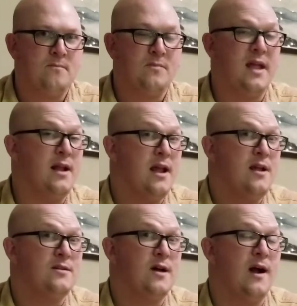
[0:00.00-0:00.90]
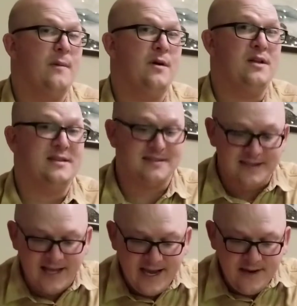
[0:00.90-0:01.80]
They talk about his
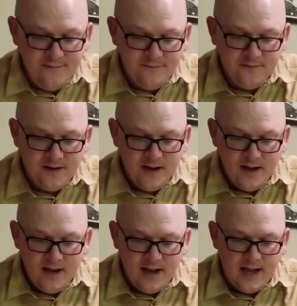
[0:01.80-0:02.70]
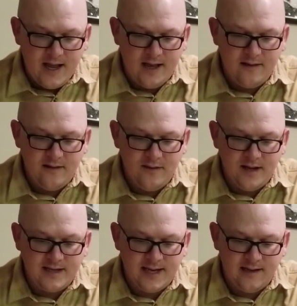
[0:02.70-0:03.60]
life. They
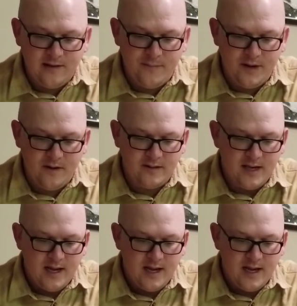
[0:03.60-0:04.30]
tell about